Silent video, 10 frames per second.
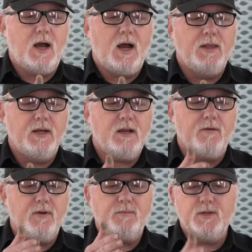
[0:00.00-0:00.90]
I then
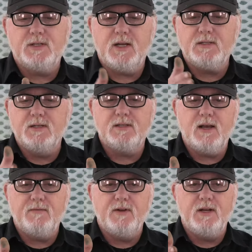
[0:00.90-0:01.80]
covered up with six and
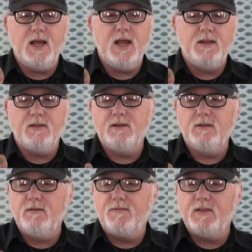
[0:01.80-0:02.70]
seven and eight, and
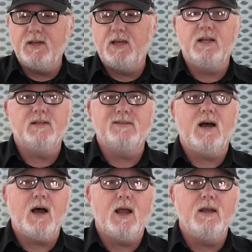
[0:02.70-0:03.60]
did the fifth again as
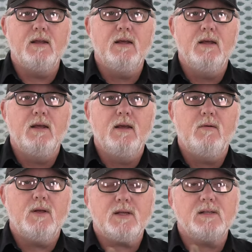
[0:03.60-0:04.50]
nine.
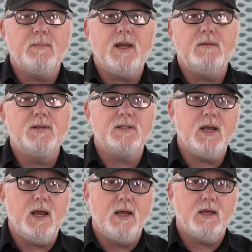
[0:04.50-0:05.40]
Well, that's because I made a
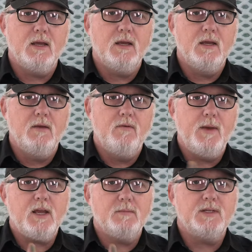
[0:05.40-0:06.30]
mistake you
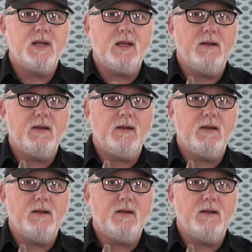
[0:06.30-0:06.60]
make a mistake and